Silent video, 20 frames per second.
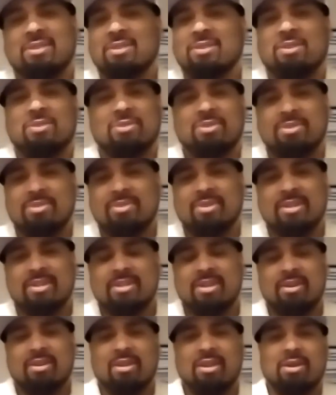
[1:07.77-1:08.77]
You know, you
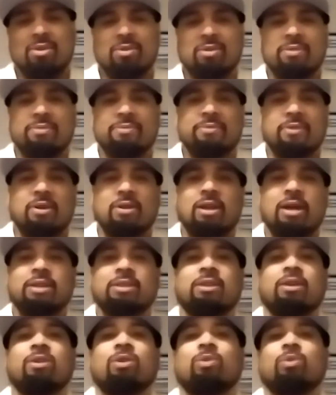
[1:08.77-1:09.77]
could tell they were felt
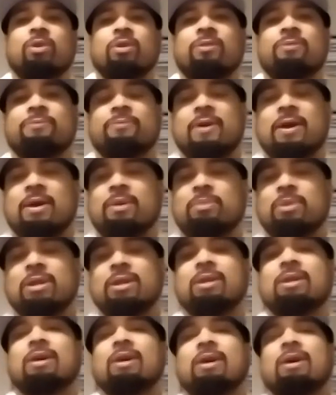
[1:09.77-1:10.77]
like they were real
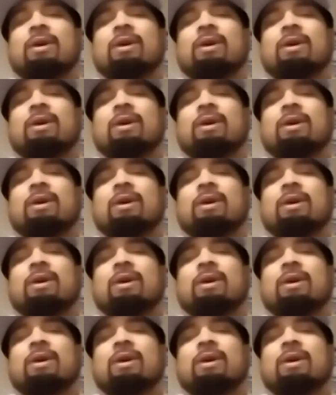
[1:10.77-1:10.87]
family.